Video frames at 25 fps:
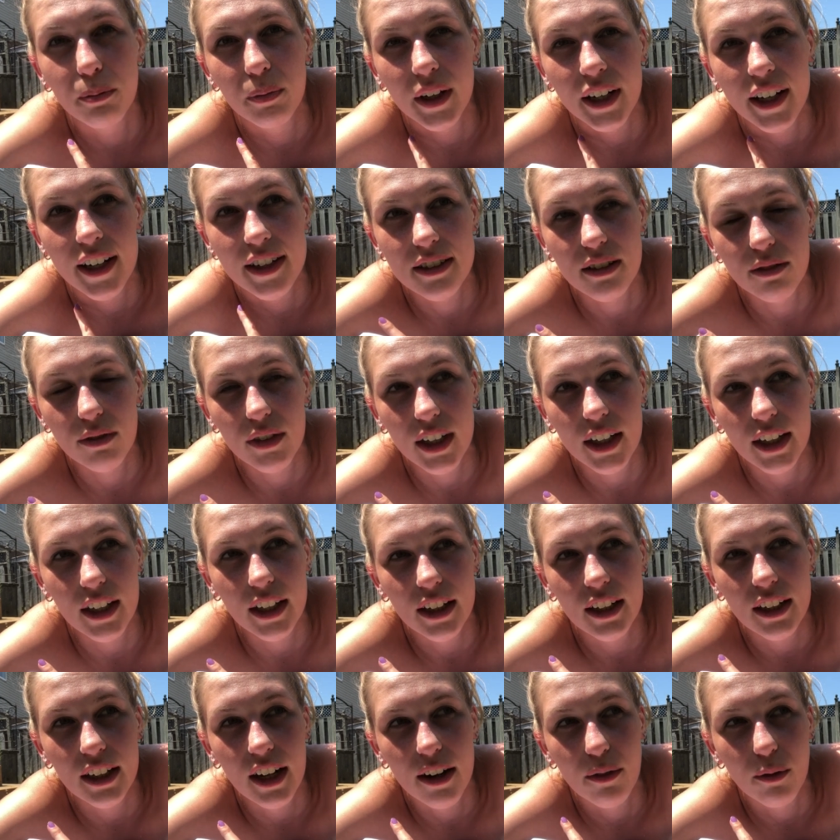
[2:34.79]
because of the
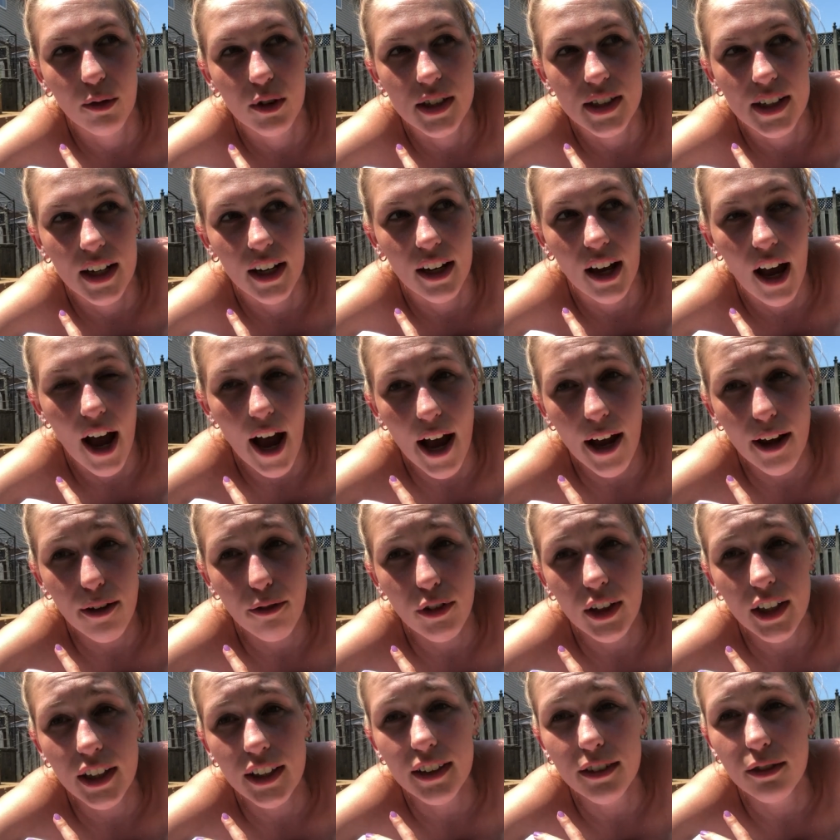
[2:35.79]
heat and was like I
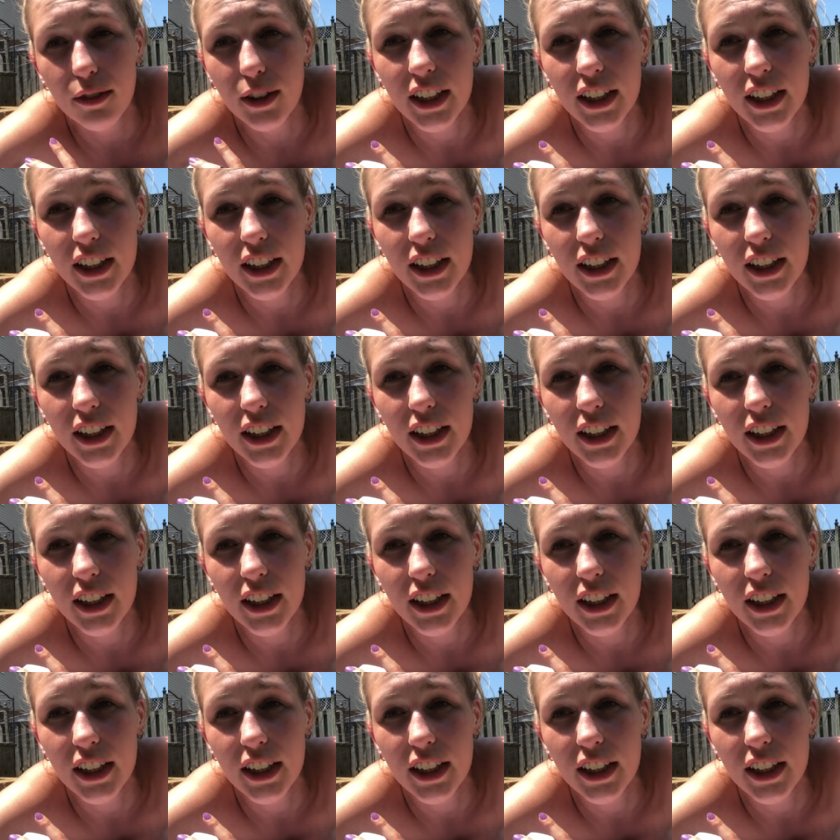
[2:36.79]
feel